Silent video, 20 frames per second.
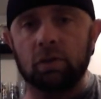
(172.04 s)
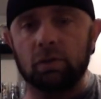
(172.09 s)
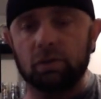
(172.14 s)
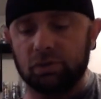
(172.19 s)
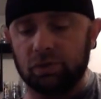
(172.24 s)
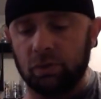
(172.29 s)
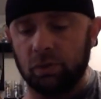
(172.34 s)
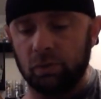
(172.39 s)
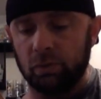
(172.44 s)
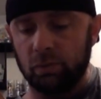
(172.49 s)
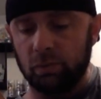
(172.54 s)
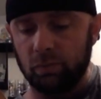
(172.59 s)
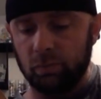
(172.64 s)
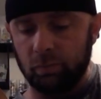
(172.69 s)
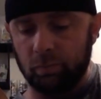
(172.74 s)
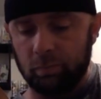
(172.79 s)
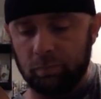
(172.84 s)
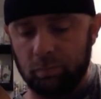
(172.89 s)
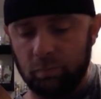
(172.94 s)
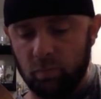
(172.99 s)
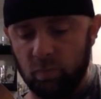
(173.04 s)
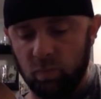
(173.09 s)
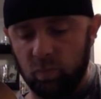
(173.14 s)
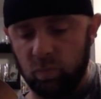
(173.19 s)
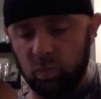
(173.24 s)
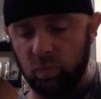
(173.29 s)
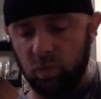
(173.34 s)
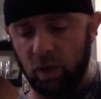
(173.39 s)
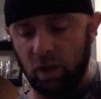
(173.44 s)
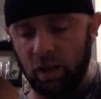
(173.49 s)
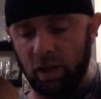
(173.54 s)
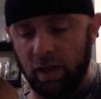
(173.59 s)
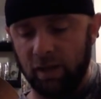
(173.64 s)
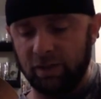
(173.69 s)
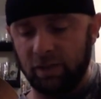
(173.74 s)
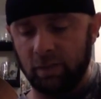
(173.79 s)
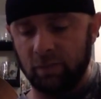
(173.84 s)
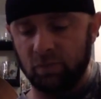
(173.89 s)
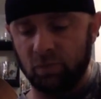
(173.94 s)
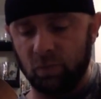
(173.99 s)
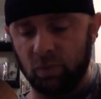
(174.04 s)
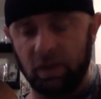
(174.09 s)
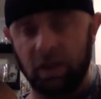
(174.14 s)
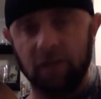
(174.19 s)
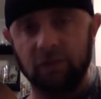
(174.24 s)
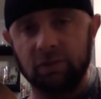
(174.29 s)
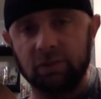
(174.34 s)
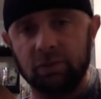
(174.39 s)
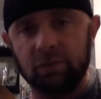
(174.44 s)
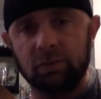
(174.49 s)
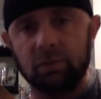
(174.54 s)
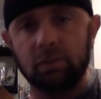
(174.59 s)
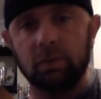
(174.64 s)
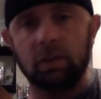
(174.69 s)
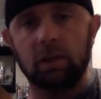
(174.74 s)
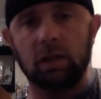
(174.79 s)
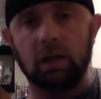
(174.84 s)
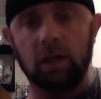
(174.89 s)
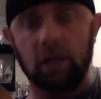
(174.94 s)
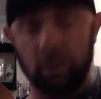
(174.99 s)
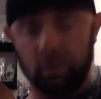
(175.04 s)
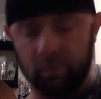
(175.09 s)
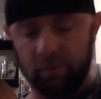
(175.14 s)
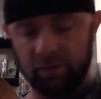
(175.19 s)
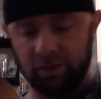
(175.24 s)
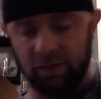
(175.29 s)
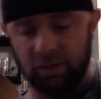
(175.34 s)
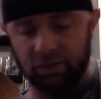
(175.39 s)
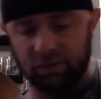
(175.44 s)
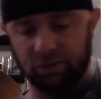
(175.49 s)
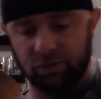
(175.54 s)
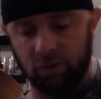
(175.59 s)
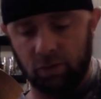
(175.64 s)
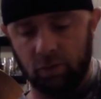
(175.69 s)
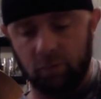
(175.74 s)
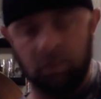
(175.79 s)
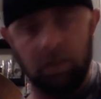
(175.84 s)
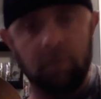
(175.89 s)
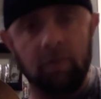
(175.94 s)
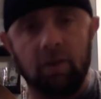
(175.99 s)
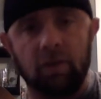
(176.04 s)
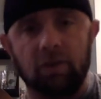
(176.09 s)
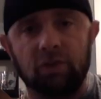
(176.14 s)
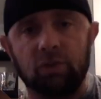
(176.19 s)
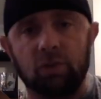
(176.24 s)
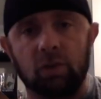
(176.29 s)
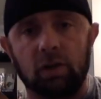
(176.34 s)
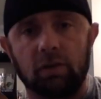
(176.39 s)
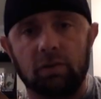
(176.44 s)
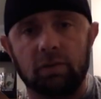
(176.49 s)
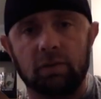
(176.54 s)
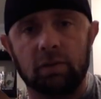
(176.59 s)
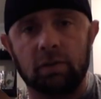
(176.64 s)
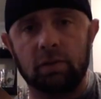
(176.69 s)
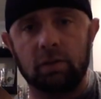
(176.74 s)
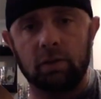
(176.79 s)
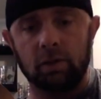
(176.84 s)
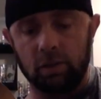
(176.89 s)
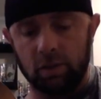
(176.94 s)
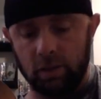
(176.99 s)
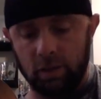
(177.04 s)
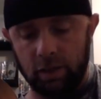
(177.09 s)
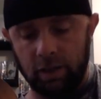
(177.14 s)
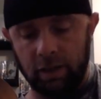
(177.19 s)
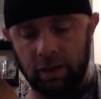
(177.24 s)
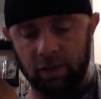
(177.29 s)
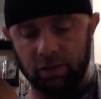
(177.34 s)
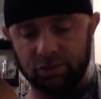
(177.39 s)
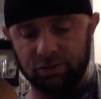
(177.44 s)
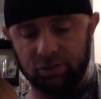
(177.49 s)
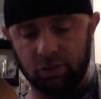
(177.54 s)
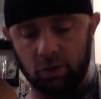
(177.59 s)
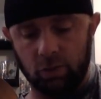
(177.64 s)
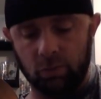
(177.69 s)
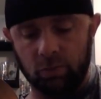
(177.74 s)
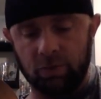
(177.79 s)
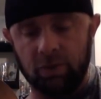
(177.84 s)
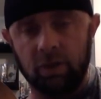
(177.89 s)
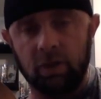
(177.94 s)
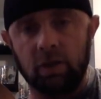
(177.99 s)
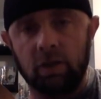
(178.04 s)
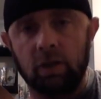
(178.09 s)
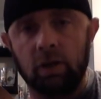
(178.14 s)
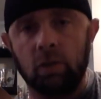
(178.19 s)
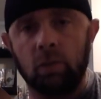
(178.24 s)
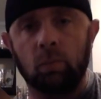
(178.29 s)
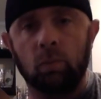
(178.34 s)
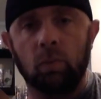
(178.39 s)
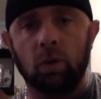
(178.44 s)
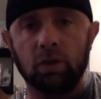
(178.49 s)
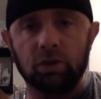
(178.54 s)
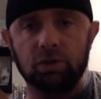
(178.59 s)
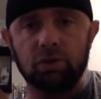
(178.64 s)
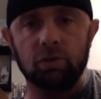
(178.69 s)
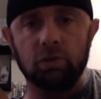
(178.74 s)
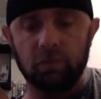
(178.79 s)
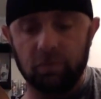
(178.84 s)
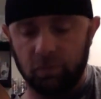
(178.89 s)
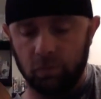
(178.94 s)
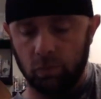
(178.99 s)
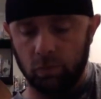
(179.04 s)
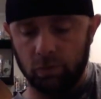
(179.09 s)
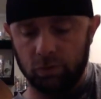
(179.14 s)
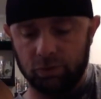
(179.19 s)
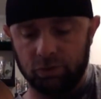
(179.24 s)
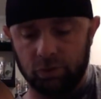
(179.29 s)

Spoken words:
So a lot of times what I'll do is I'll start maybe on the 12th, and I'll start with a 1 2 4.